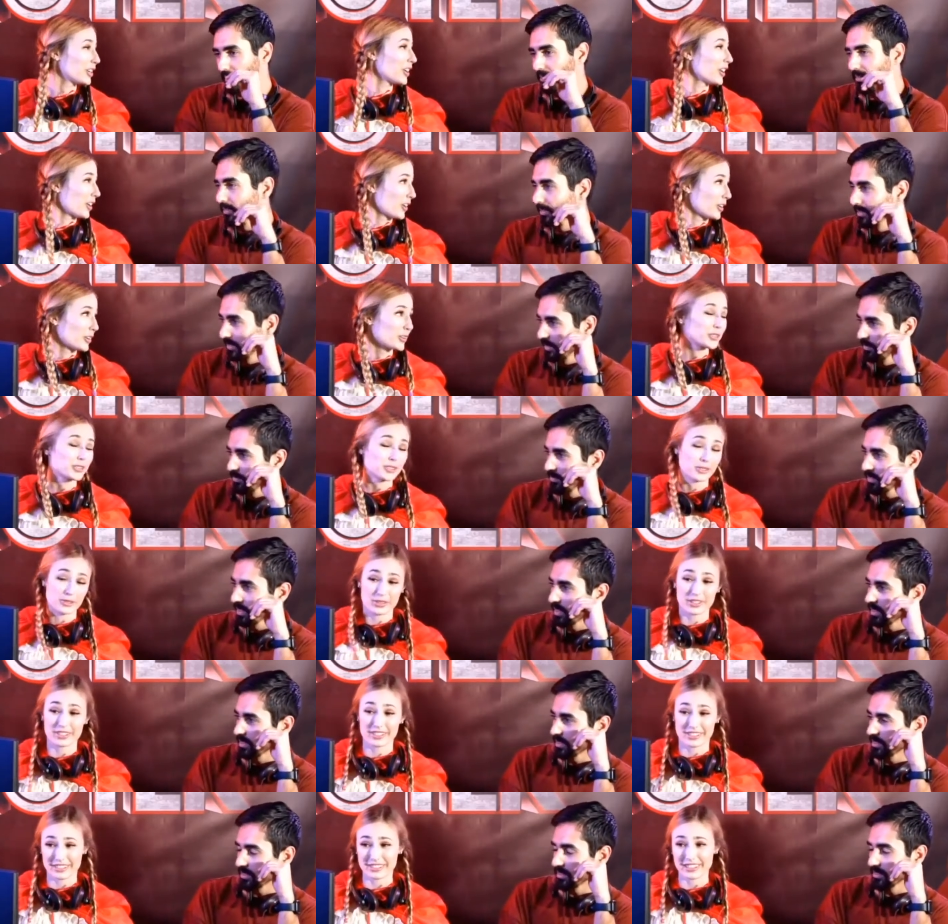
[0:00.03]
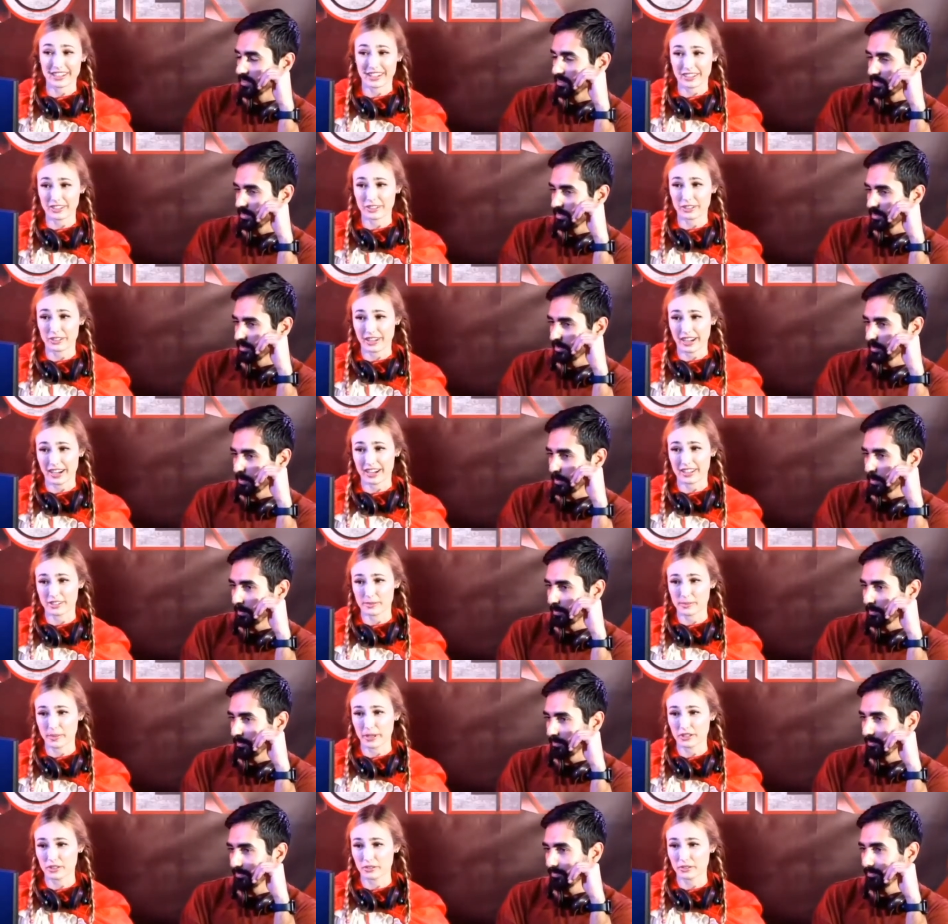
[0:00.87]
Speaker 1: Also, the standard
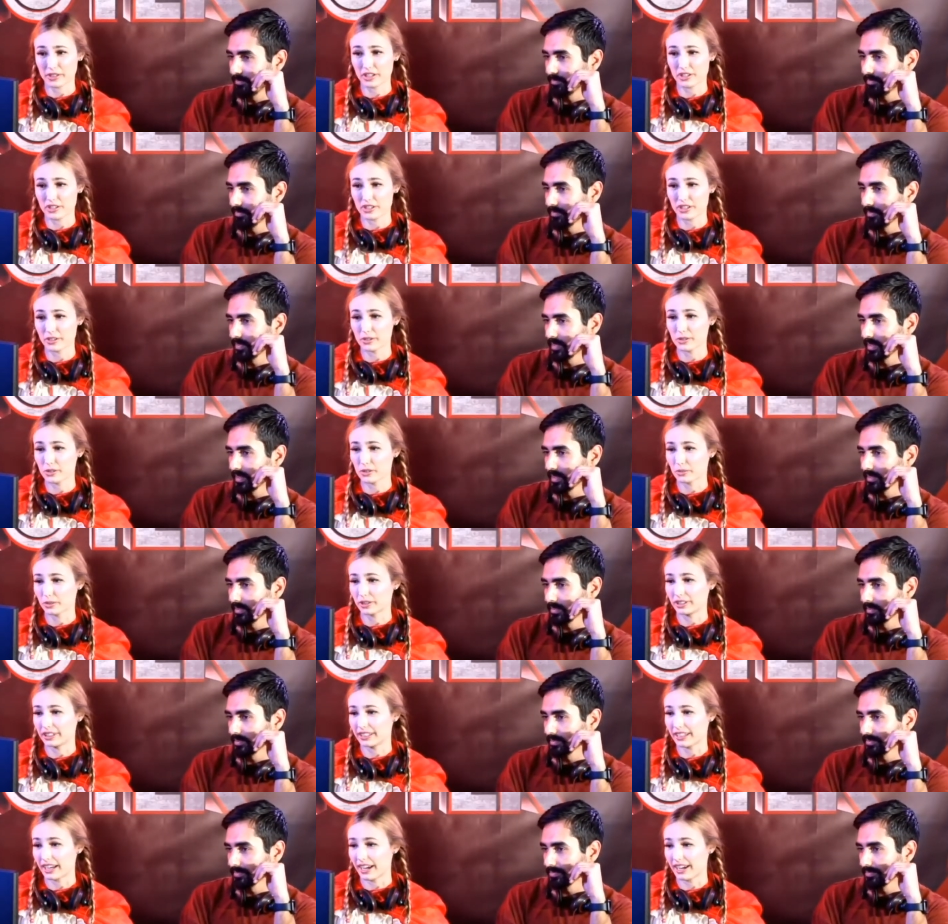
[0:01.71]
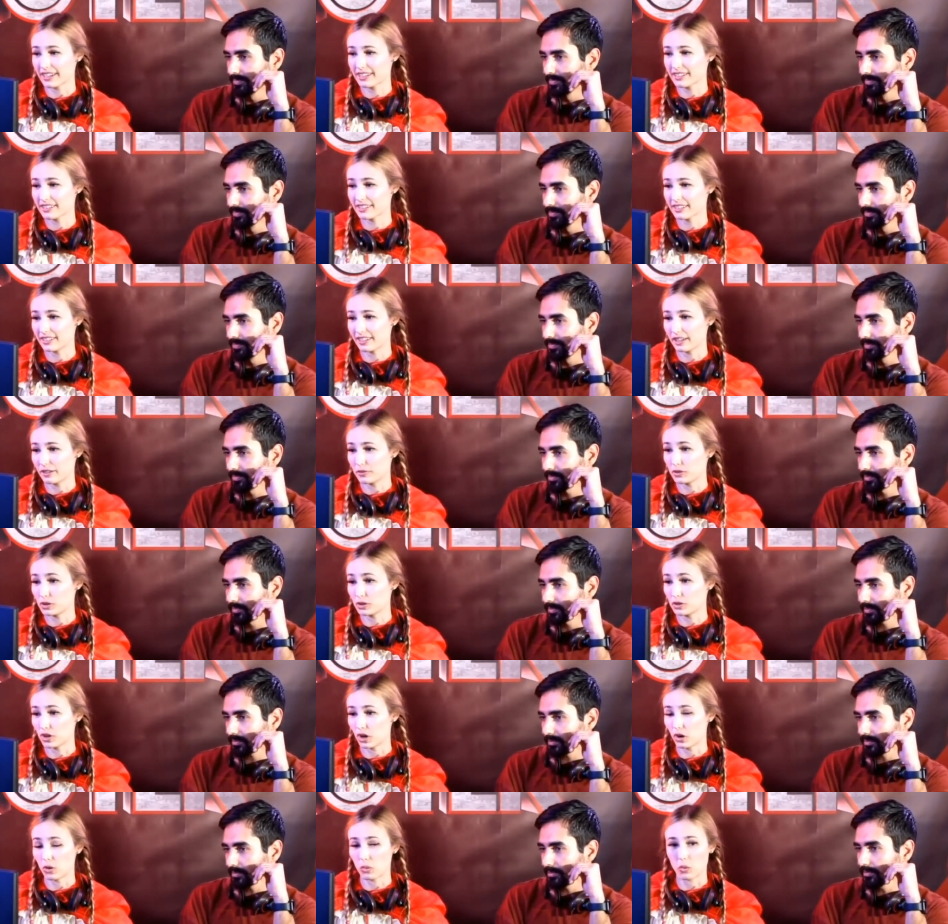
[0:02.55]
aspect ratio is really nice if
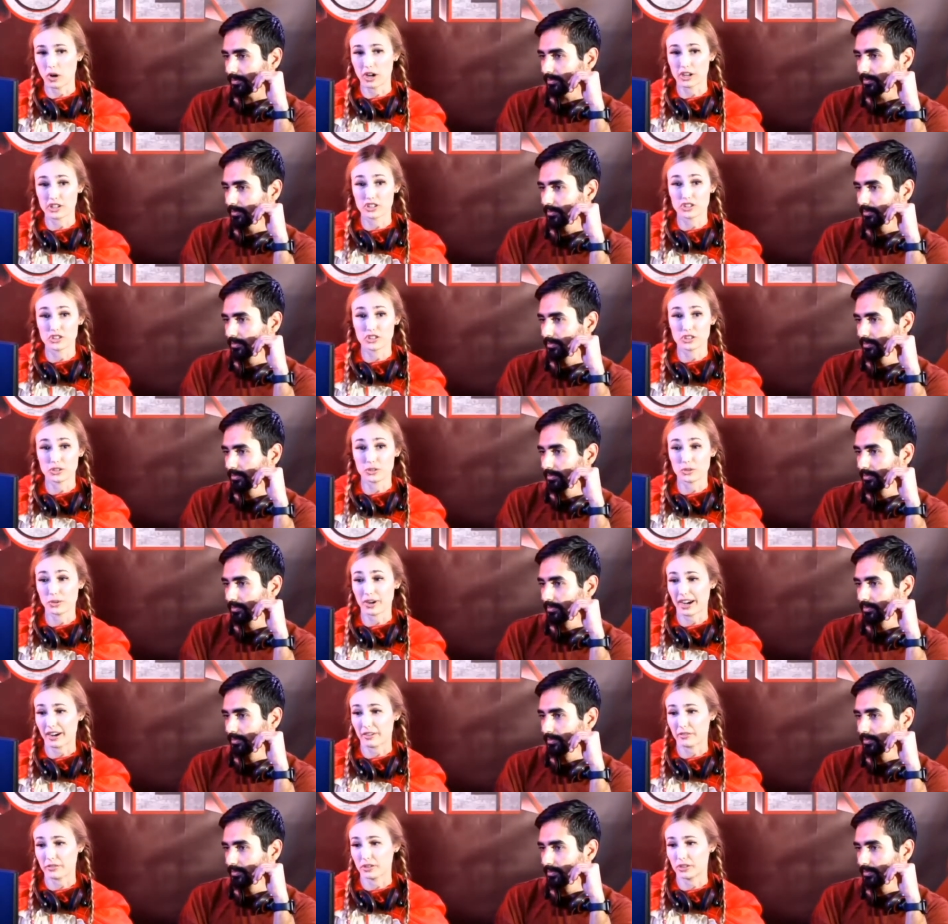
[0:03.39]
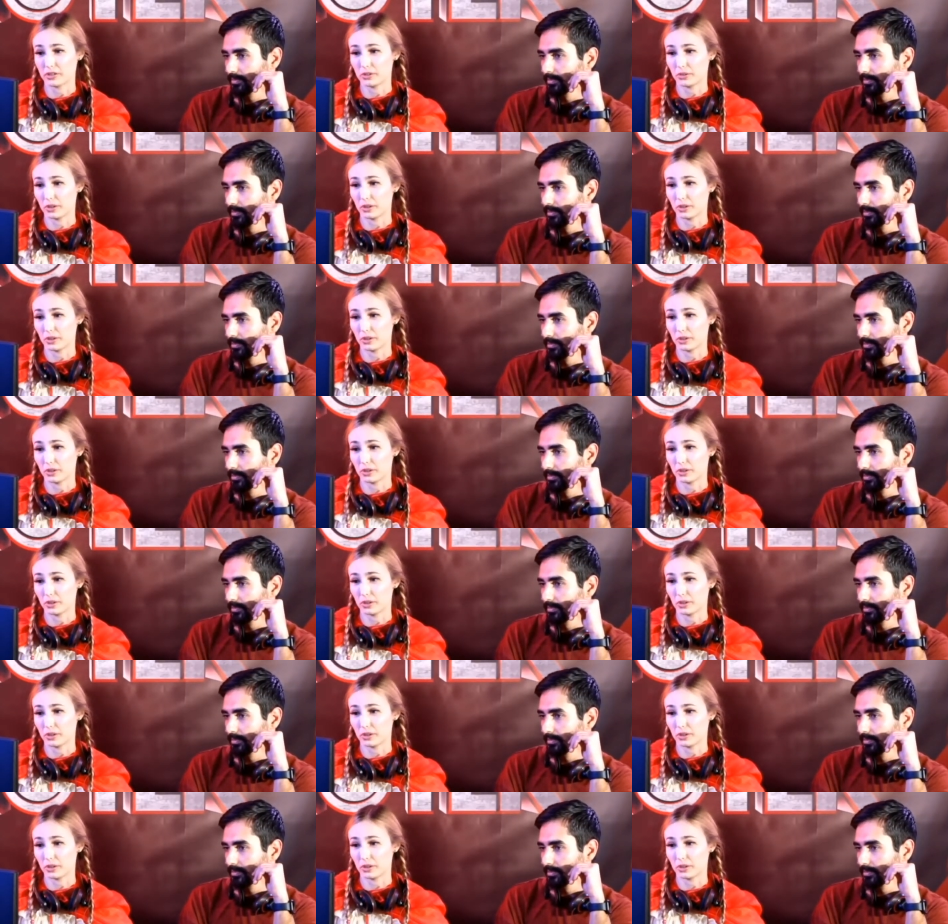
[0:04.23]
you don't want to have to